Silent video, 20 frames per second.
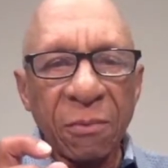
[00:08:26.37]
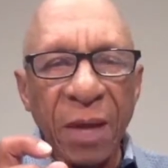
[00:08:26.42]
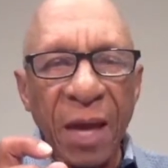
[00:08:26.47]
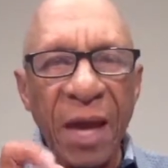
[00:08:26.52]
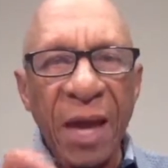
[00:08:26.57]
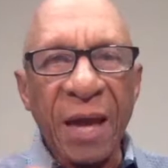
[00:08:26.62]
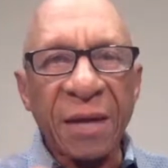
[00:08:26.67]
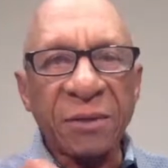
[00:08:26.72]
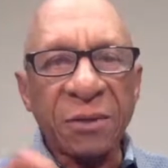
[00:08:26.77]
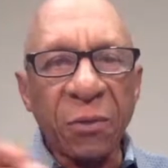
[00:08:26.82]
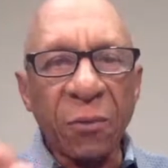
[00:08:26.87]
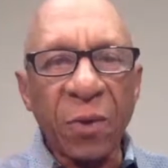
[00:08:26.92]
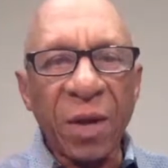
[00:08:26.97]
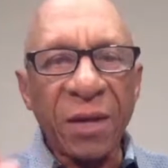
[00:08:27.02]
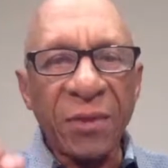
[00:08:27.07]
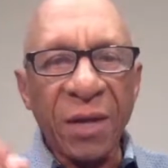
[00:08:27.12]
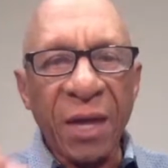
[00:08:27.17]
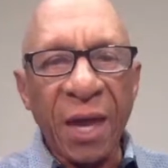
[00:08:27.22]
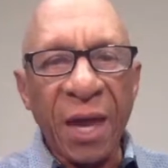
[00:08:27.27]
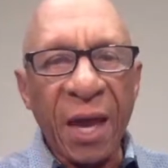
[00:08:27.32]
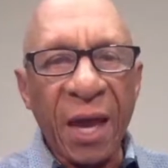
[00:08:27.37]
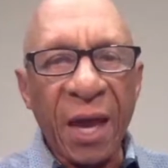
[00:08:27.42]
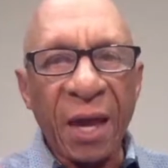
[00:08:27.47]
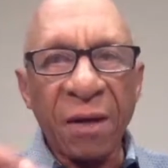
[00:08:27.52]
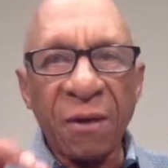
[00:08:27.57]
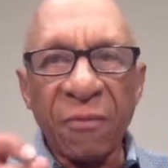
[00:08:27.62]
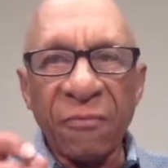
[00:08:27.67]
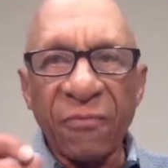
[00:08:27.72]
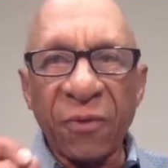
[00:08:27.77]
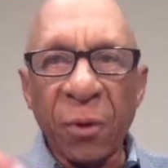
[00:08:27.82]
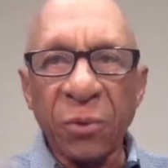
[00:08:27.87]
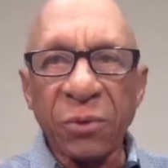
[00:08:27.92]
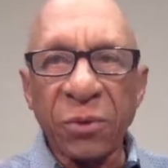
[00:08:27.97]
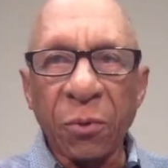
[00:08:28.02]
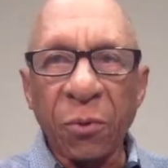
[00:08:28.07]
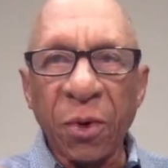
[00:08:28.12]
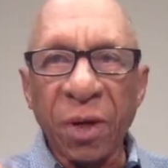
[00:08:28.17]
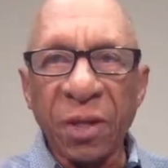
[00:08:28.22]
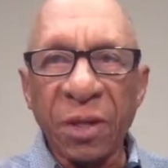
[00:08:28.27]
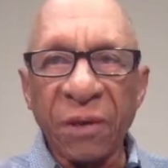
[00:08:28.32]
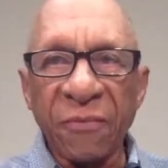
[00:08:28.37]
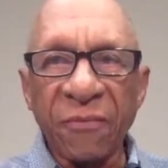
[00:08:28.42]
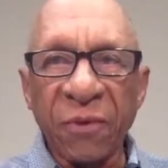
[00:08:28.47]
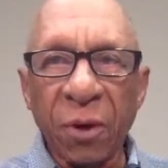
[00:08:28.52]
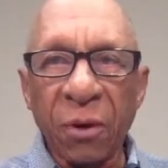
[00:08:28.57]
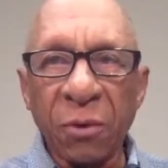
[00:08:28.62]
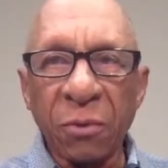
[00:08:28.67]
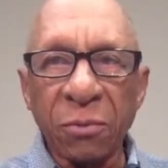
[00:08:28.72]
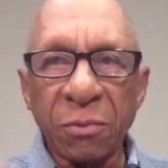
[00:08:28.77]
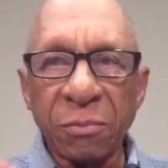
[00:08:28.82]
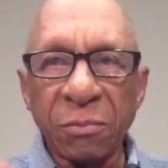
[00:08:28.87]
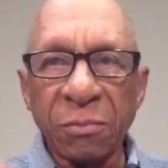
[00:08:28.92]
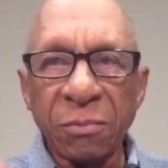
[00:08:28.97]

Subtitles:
act the way they act, vote the way they vote,